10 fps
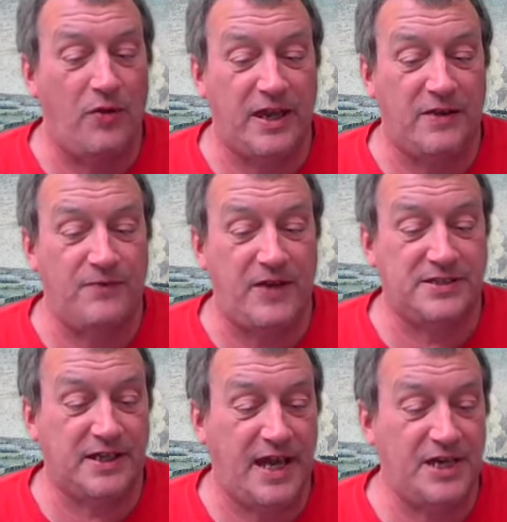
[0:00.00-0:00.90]
on the
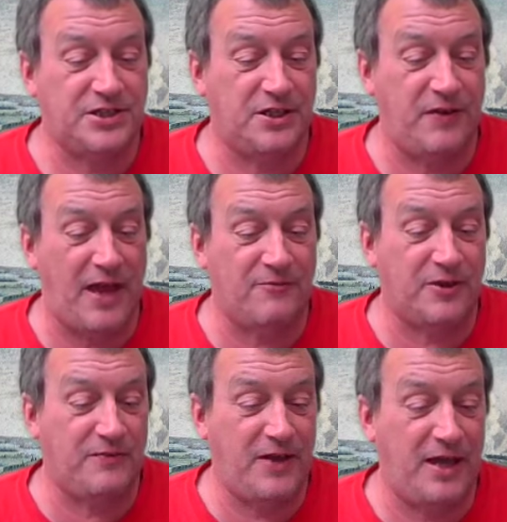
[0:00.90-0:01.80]
investigation of
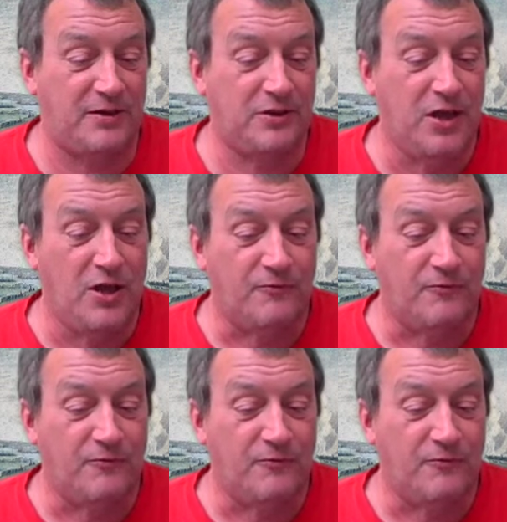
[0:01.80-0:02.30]
every event.